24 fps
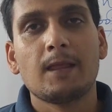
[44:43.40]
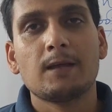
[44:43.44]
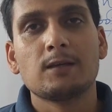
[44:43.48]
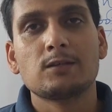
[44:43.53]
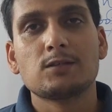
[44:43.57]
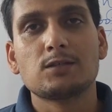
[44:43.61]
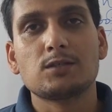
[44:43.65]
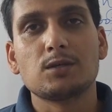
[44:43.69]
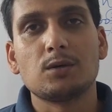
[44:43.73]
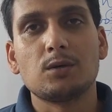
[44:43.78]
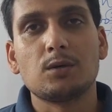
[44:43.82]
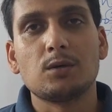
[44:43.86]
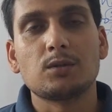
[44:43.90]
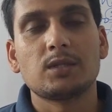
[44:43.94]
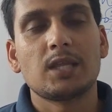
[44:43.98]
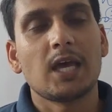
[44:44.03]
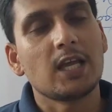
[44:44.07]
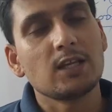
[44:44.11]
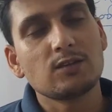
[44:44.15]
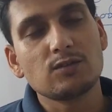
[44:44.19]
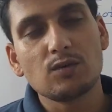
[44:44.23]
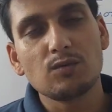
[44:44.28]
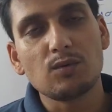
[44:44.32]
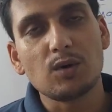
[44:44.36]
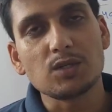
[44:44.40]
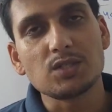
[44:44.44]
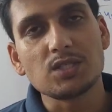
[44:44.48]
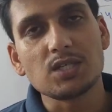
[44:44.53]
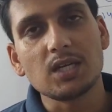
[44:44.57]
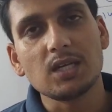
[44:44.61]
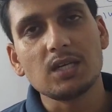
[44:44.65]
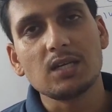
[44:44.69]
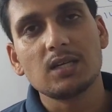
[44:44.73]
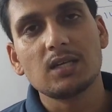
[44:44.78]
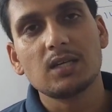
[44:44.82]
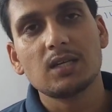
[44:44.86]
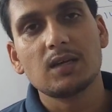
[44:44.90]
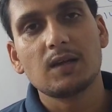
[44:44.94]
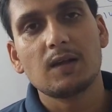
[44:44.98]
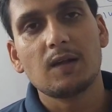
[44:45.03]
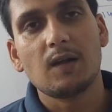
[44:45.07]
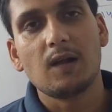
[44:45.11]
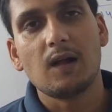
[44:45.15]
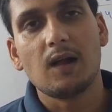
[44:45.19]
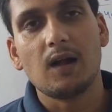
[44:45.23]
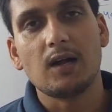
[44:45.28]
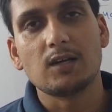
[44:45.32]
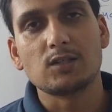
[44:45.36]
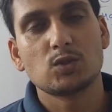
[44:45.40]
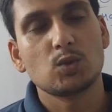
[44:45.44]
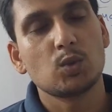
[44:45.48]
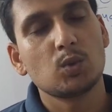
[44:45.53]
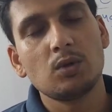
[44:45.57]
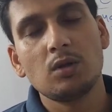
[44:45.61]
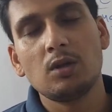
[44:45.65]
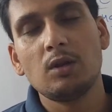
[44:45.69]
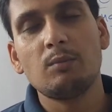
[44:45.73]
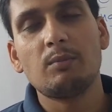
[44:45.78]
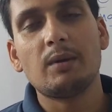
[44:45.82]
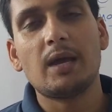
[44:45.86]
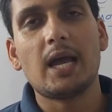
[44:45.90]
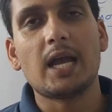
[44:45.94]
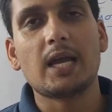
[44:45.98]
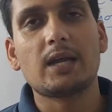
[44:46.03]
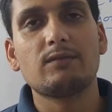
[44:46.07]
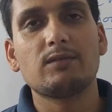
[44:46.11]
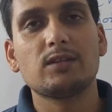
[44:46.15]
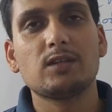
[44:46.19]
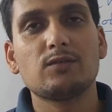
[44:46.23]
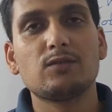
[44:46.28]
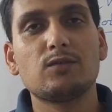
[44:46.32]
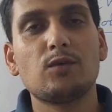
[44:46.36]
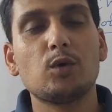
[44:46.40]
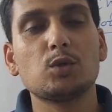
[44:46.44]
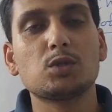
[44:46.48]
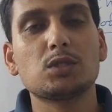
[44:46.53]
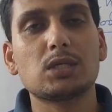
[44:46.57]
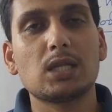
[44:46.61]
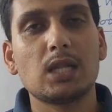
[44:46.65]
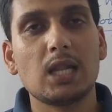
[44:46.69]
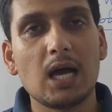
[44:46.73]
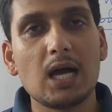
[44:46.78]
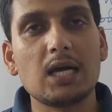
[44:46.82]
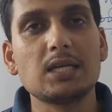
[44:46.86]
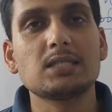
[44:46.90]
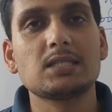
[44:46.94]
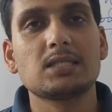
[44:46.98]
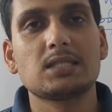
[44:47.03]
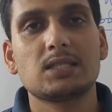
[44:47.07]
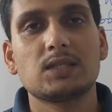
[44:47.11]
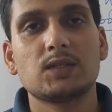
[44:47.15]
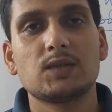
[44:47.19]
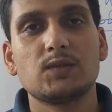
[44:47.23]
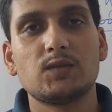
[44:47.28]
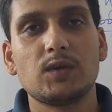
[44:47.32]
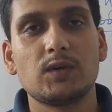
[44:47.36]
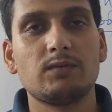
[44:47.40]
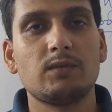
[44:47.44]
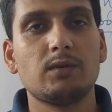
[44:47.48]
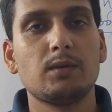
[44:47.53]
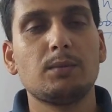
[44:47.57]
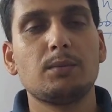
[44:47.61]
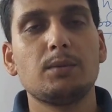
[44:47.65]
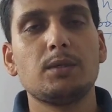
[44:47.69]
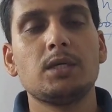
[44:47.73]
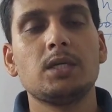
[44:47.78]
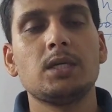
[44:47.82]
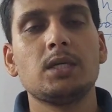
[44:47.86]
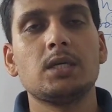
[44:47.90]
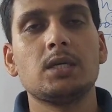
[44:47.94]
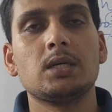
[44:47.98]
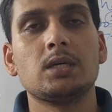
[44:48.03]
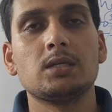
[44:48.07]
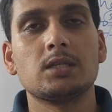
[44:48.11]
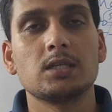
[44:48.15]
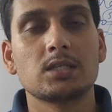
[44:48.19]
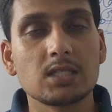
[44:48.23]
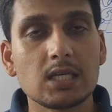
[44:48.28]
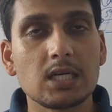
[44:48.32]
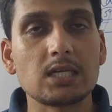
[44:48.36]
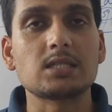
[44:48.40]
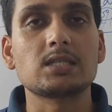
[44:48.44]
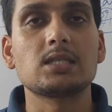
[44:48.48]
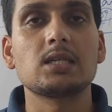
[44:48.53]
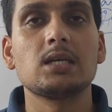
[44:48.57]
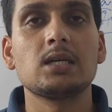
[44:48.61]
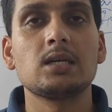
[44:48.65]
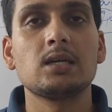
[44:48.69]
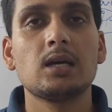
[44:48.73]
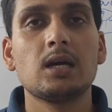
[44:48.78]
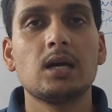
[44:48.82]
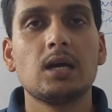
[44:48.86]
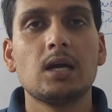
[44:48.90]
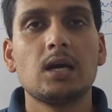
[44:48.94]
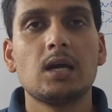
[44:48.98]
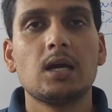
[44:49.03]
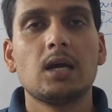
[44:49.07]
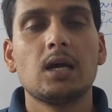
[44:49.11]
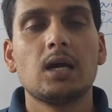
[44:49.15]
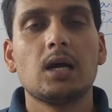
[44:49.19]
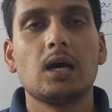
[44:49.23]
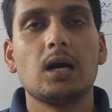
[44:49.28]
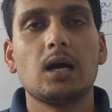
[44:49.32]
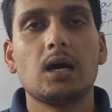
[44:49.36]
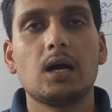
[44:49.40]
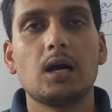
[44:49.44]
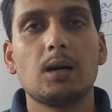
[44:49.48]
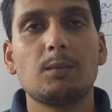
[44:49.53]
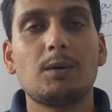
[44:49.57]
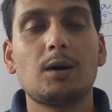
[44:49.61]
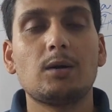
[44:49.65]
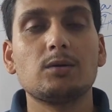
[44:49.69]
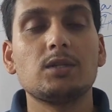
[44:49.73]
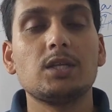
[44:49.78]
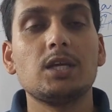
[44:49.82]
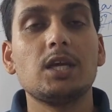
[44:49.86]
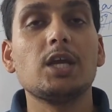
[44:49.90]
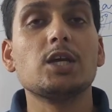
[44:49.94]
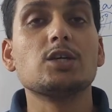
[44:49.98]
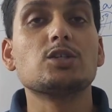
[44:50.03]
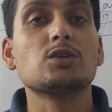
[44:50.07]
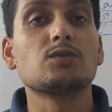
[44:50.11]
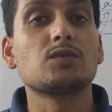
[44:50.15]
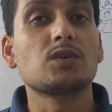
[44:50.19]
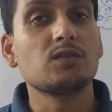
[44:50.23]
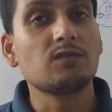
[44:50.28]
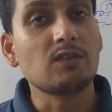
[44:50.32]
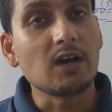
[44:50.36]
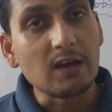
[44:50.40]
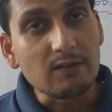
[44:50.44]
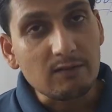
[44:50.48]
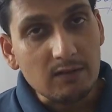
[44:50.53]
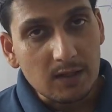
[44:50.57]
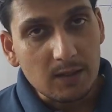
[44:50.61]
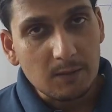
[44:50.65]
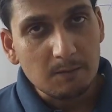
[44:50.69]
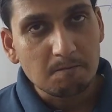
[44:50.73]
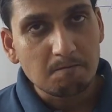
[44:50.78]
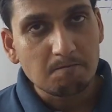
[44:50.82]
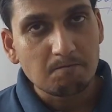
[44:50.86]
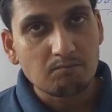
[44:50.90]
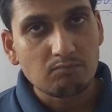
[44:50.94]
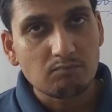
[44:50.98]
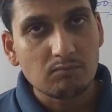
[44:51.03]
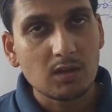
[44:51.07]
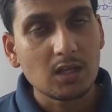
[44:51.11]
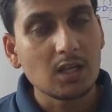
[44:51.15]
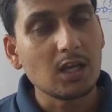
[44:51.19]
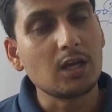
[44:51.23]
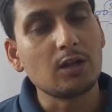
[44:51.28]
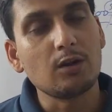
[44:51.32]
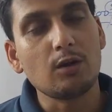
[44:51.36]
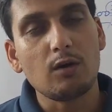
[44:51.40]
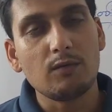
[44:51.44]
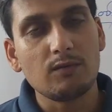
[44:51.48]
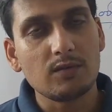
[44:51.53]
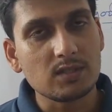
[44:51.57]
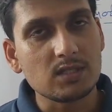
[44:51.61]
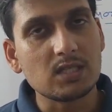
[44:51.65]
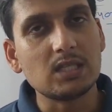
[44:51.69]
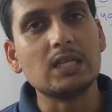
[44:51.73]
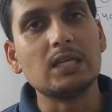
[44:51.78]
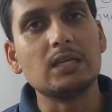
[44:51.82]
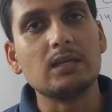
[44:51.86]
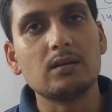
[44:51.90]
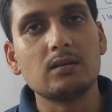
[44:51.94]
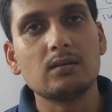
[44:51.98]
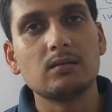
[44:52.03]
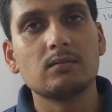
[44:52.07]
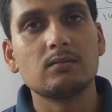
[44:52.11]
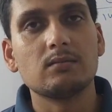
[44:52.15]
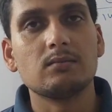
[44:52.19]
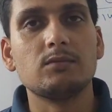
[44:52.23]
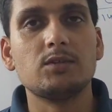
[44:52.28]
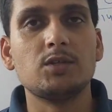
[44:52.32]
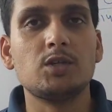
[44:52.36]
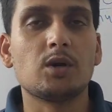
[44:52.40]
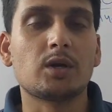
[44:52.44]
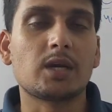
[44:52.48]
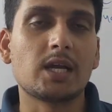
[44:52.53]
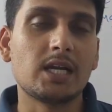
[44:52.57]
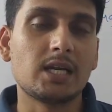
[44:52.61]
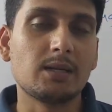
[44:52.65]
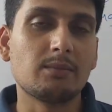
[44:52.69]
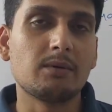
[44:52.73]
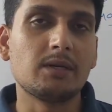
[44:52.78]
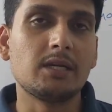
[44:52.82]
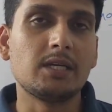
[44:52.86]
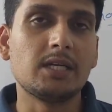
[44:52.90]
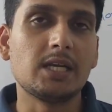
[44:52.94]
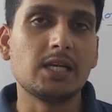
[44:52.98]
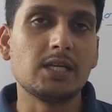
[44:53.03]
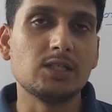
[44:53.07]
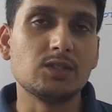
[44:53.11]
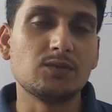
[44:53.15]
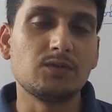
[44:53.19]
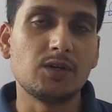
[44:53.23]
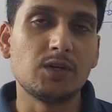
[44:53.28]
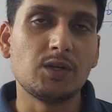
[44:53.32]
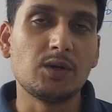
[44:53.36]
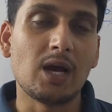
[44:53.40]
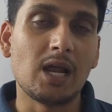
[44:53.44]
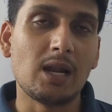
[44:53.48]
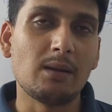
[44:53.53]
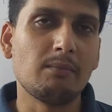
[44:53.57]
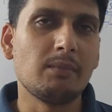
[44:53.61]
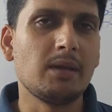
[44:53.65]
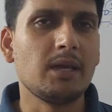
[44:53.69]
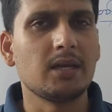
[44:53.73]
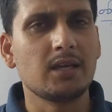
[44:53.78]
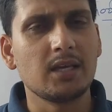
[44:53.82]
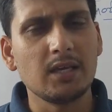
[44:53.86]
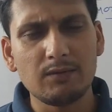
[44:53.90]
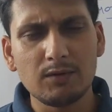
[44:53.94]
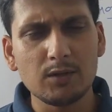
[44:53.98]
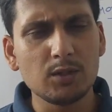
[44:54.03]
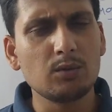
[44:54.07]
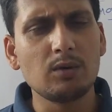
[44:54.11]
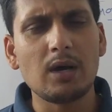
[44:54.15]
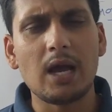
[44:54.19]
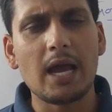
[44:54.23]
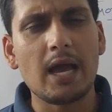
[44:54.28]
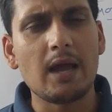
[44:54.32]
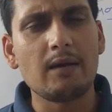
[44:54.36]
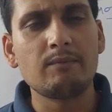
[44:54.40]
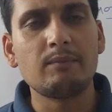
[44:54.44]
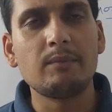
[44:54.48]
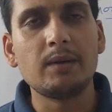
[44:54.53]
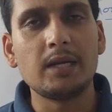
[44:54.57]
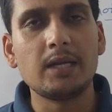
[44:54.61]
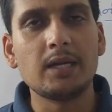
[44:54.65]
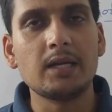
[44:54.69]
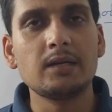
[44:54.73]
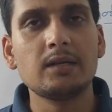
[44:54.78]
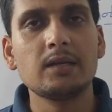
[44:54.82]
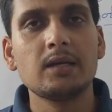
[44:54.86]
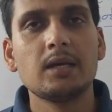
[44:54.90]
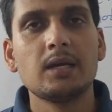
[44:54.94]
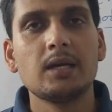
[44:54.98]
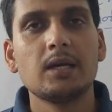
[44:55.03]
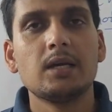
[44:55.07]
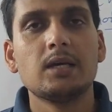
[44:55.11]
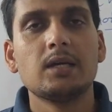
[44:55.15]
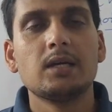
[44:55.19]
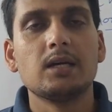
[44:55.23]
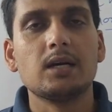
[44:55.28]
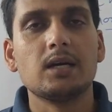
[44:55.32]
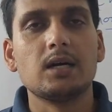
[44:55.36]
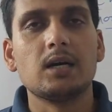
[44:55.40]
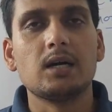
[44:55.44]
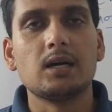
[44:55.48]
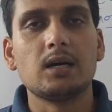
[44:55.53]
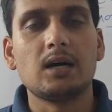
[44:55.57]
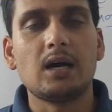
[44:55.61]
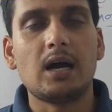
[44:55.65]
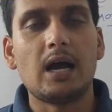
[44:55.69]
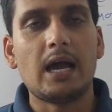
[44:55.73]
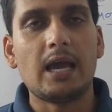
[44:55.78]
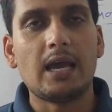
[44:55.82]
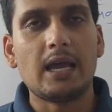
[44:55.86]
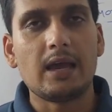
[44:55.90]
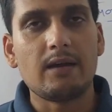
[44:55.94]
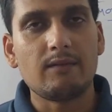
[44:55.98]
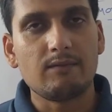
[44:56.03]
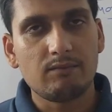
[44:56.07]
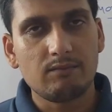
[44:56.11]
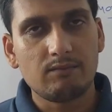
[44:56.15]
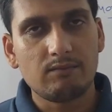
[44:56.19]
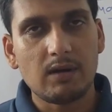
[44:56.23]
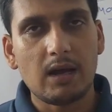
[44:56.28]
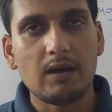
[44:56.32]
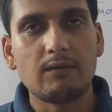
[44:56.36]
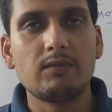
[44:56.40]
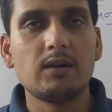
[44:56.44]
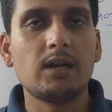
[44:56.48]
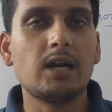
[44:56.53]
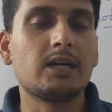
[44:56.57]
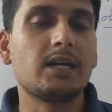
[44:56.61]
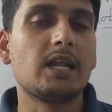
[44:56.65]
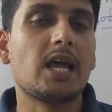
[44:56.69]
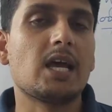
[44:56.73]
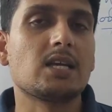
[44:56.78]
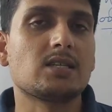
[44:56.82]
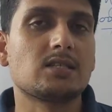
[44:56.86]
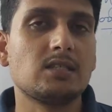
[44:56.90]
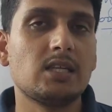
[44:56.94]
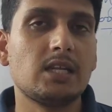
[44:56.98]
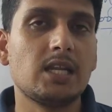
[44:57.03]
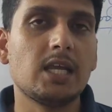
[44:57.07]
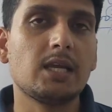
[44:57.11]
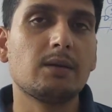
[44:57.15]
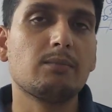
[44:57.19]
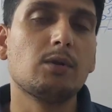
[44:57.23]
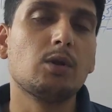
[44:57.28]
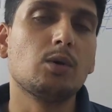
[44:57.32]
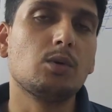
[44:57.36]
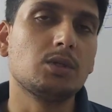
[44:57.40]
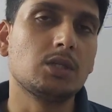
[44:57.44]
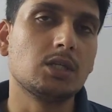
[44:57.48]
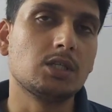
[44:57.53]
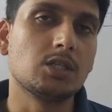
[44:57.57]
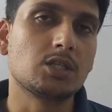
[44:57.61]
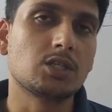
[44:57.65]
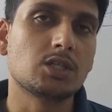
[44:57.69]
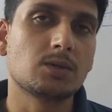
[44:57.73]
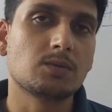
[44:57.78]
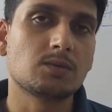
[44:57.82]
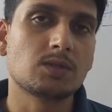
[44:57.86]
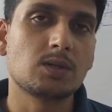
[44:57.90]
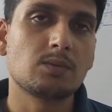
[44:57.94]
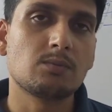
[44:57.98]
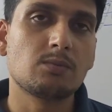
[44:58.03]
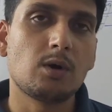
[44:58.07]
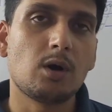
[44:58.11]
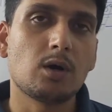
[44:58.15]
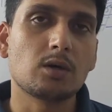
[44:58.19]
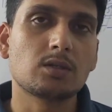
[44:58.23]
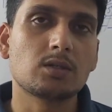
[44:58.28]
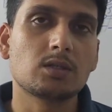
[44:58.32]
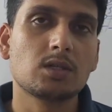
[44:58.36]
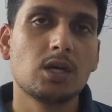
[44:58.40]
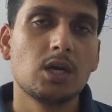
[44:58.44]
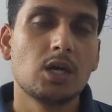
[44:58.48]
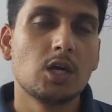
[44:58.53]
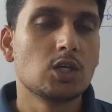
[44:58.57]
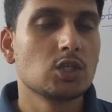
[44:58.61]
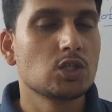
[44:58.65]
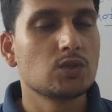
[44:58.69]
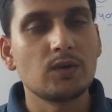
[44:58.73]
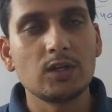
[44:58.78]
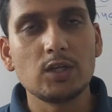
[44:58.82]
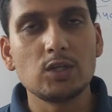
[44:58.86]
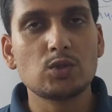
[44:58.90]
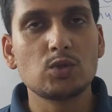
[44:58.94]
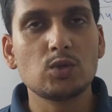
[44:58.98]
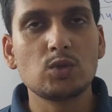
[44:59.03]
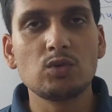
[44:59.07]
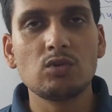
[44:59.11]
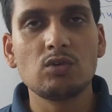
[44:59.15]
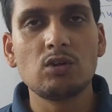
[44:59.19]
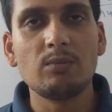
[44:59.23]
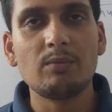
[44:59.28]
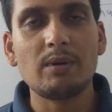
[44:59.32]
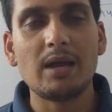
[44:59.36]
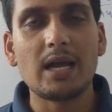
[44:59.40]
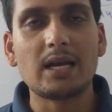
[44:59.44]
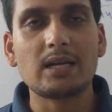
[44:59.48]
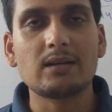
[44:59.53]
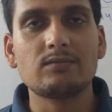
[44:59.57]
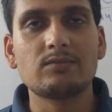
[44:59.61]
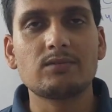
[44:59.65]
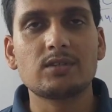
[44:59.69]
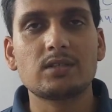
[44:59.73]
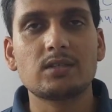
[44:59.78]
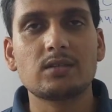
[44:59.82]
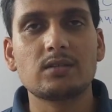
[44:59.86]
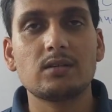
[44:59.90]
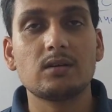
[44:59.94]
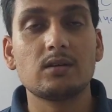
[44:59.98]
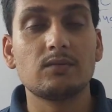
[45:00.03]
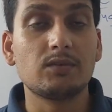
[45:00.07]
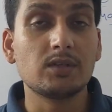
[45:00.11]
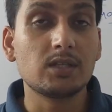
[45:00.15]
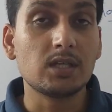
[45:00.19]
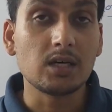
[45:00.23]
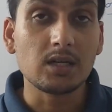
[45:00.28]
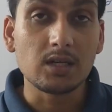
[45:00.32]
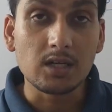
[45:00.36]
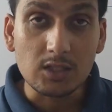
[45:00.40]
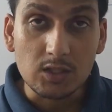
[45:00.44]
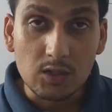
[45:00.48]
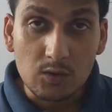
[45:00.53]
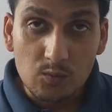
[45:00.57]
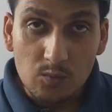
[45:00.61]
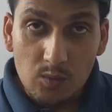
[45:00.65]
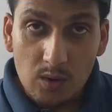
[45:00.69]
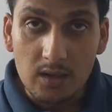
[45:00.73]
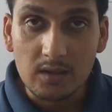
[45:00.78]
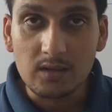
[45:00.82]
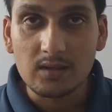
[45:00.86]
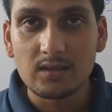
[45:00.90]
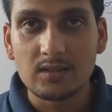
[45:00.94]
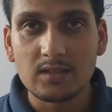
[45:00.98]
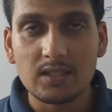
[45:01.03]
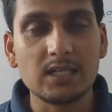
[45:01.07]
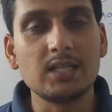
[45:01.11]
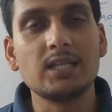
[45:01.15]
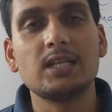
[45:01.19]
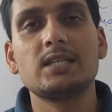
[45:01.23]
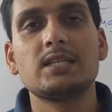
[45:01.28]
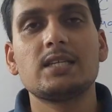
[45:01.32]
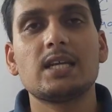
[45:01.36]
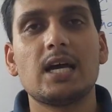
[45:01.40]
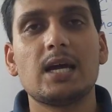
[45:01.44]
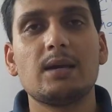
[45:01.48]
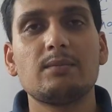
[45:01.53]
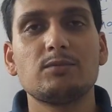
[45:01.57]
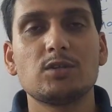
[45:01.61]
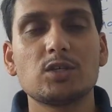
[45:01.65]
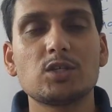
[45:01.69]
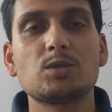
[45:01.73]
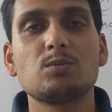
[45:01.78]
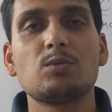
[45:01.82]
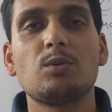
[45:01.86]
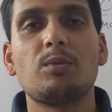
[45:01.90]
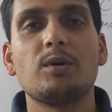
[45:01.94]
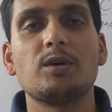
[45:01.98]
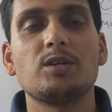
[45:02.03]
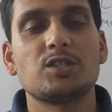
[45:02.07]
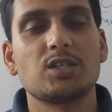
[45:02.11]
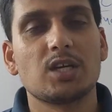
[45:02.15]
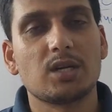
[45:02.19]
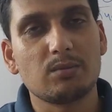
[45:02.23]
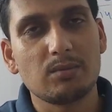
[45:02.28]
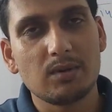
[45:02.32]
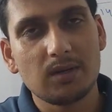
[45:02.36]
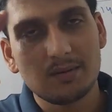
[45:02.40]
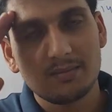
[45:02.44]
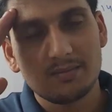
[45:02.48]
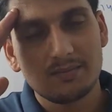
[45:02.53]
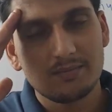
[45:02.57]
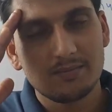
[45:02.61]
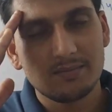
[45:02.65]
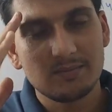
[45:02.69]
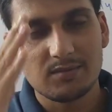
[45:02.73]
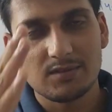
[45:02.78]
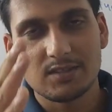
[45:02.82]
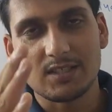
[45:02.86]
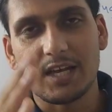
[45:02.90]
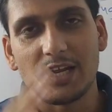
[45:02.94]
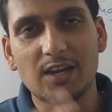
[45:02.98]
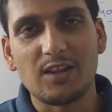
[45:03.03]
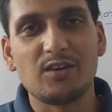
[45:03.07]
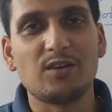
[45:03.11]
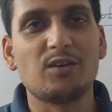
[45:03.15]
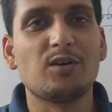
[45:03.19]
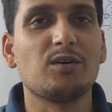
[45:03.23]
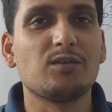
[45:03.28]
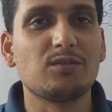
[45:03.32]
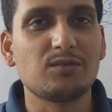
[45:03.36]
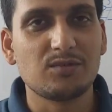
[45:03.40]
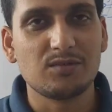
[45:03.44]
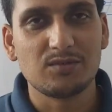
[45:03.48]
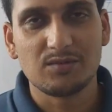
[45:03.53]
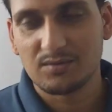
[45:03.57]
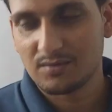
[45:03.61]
So thanks for watching. Soon we'll be back with the 4th class, where we'll be discussing about the age of revival. and obviously your Canterbury Tales video I'll make, even though I have made it. I will attach the link below in the description box. So very soon we'll be back with another one. Till then time, this is Bhupesh Sharma signing off.